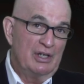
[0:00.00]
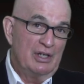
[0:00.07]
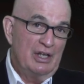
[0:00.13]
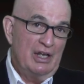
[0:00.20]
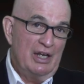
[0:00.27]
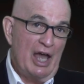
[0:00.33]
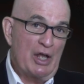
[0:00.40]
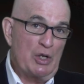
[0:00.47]

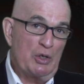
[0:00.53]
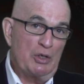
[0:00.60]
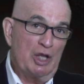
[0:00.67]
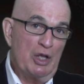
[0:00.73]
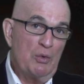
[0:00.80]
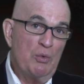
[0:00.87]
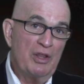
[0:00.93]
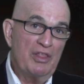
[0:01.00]
Not
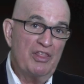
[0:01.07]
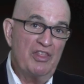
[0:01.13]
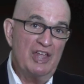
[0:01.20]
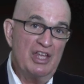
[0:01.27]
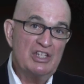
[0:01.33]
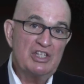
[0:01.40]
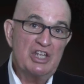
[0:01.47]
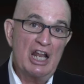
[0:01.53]
only with
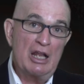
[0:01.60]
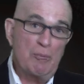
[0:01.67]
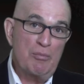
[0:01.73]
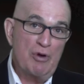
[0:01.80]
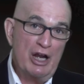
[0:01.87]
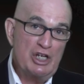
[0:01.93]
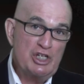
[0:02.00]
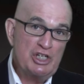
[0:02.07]
the
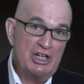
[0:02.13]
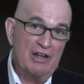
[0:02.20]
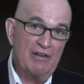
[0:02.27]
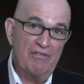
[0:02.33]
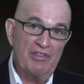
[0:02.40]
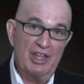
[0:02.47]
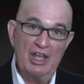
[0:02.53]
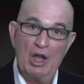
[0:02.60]
celebration
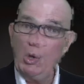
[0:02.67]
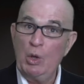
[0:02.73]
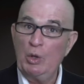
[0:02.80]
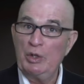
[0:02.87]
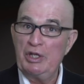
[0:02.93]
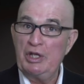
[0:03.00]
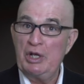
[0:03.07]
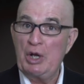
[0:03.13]
of the
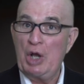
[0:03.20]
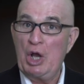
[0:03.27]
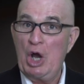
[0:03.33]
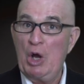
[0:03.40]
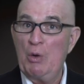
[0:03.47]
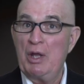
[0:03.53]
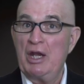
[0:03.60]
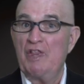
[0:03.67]
old year
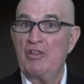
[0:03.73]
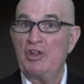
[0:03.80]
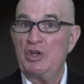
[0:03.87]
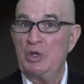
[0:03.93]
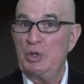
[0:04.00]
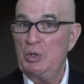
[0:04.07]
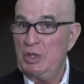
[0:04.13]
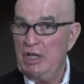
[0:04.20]
going and the
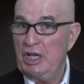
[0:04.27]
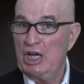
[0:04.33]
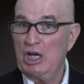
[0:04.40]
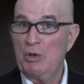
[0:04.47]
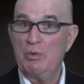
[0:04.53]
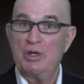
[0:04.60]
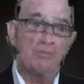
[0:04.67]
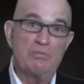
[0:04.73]
new
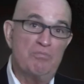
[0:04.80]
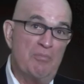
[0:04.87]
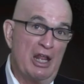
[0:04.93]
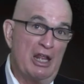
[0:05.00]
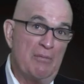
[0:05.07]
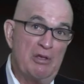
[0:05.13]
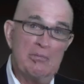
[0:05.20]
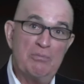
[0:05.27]
year, which
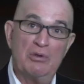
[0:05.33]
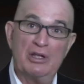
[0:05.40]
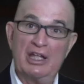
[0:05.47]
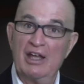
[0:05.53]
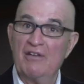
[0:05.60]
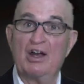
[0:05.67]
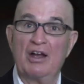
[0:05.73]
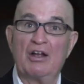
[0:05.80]
many people
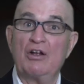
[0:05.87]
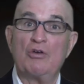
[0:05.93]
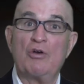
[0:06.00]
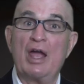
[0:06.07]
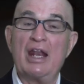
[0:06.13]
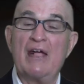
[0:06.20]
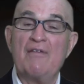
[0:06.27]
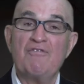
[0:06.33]
give a
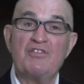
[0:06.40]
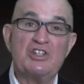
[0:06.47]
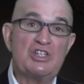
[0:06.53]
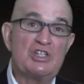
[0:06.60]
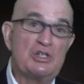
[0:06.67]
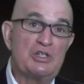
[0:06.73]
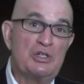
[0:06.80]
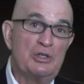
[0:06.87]
great
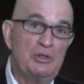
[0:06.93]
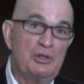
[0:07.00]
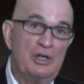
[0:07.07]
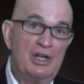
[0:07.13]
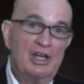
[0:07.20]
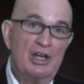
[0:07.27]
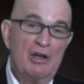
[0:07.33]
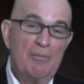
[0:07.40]
emphasis to,
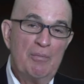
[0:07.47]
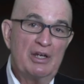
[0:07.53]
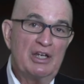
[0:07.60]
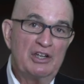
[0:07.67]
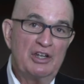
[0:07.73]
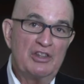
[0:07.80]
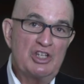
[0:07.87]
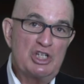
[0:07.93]
but
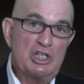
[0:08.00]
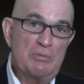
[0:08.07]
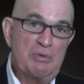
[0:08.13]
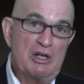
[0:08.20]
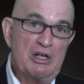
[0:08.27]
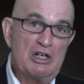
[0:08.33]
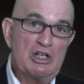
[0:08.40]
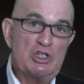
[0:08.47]
into the
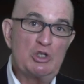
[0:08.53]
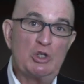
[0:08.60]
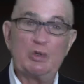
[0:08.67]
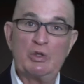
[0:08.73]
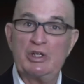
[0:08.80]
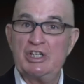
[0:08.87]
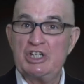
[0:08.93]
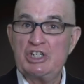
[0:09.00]
spiritual
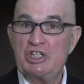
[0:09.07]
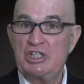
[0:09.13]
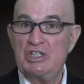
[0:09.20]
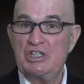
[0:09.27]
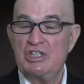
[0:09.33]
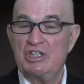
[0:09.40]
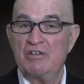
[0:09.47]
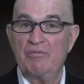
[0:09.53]

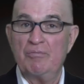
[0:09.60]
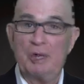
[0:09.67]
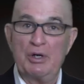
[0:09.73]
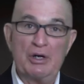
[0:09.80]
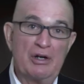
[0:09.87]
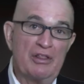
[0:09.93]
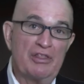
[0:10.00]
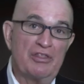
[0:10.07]
traditions of
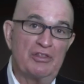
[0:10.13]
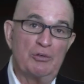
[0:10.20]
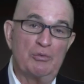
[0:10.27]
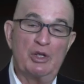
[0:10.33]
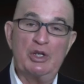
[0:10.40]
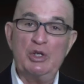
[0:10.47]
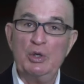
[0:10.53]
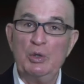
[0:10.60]
birth and
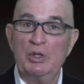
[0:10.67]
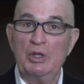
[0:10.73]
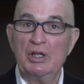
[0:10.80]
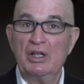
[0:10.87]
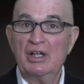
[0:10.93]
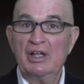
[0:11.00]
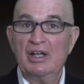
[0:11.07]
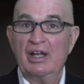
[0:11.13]

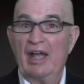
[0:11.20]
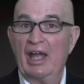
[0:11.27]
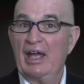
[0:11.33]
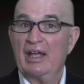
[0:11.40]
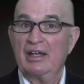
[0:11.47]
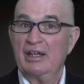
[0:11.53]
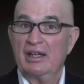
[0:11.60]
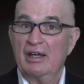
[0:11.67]
renewal
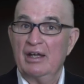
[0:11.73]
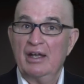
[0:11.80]
and